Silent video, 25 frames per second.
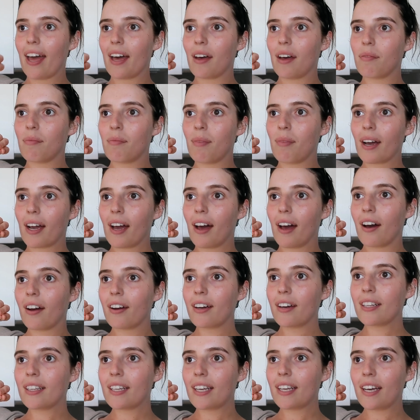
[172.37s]
am
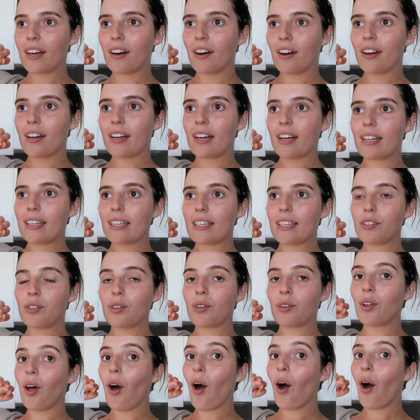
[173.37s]
currently on a little